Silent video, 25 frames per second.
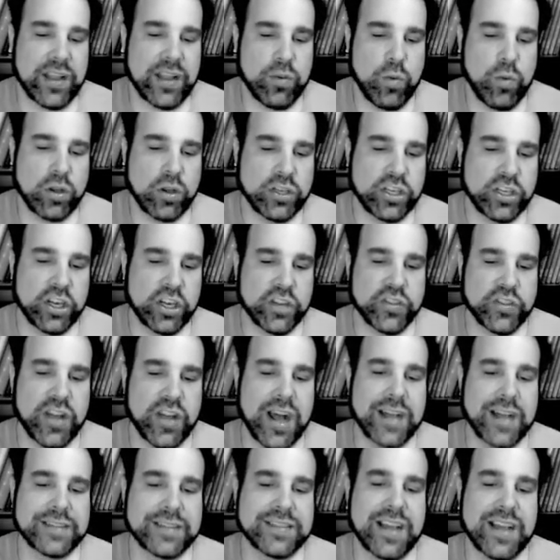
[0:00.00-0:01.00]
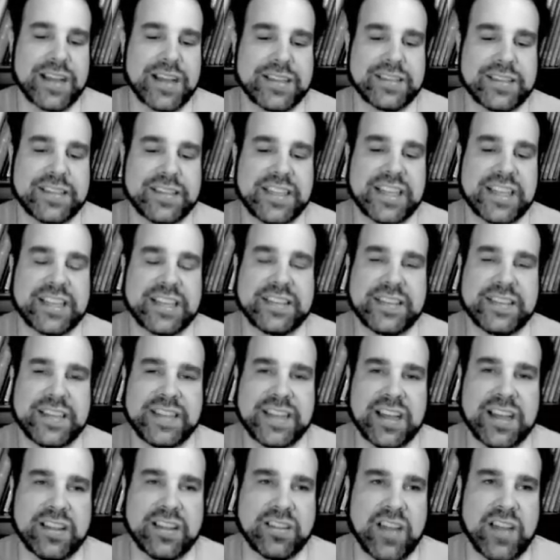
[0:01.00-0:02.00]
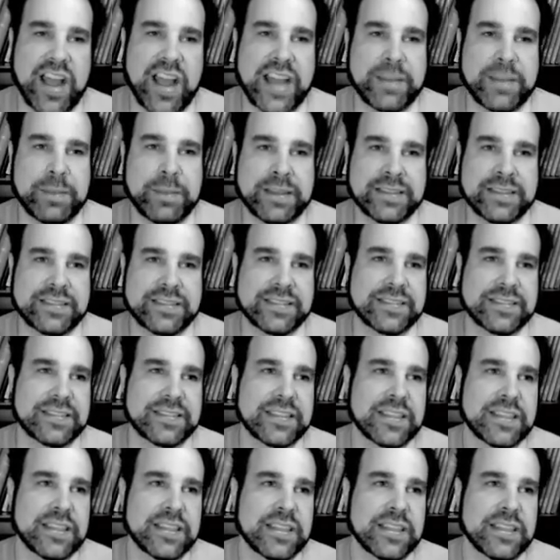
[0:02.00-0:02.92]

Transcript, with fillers: What are your thoughts on D and D alignments?